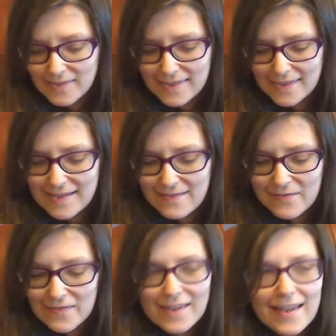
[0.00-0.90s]
So
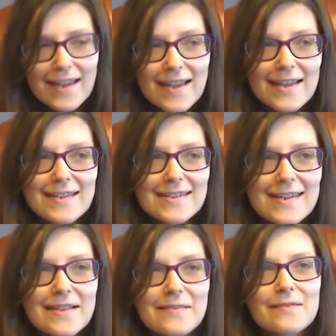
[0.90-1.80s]
I
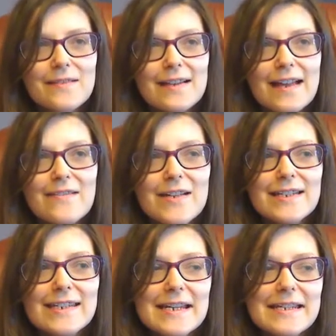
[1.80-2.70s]
shall carry
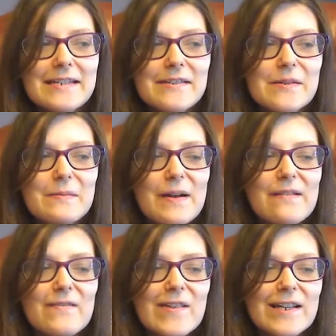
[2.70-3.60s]
on chatting to my
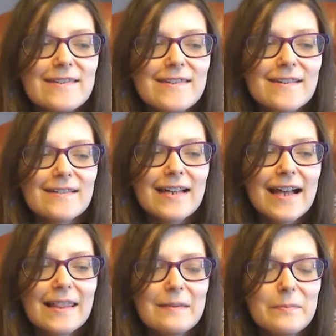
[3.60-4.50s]
friends on
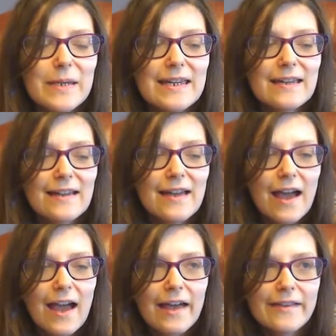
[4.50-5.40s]
Galley B
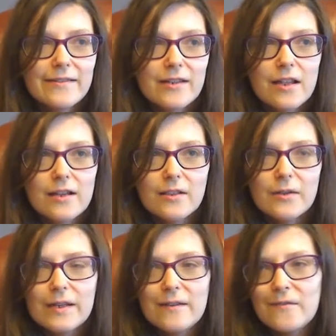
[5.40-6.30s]
and
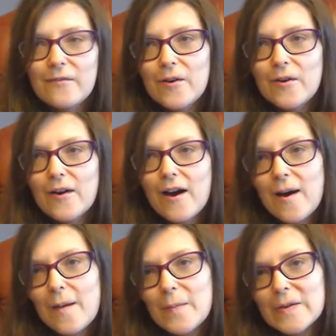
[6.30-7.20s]
looking for
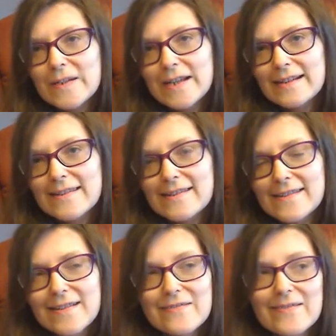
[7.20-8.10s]
art projects and
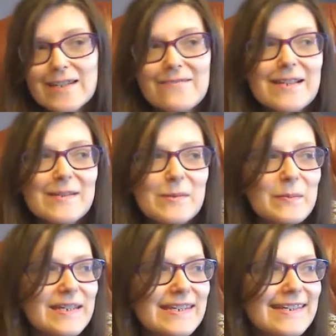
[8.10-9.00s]
stuff. It feels a
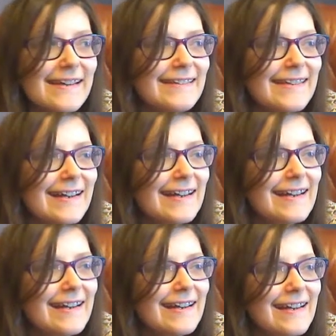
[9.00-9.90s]
bit sad that
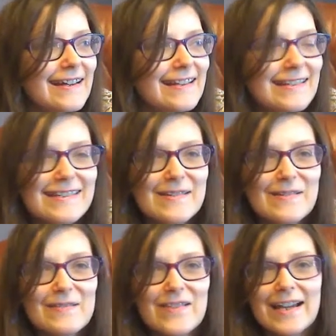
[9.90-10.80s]
there's sort
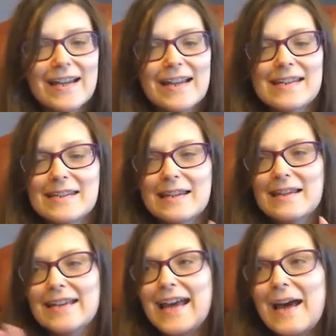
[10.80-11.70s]
of like a
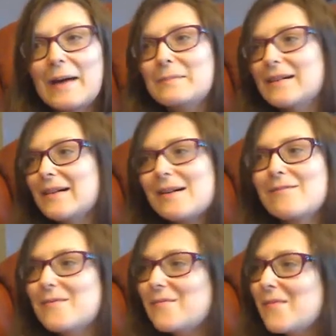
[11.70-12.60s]
gap now
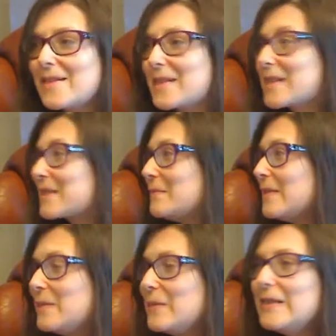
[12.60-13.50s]
of what
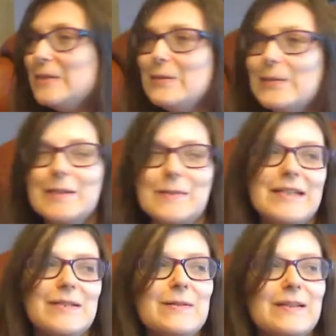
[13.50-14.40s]
do we do,
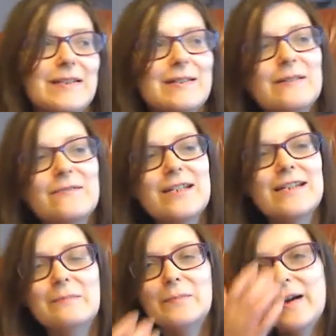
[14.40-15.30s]
Doctor Who's
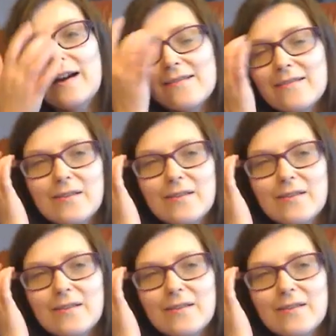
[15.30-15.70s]
finished, but I'll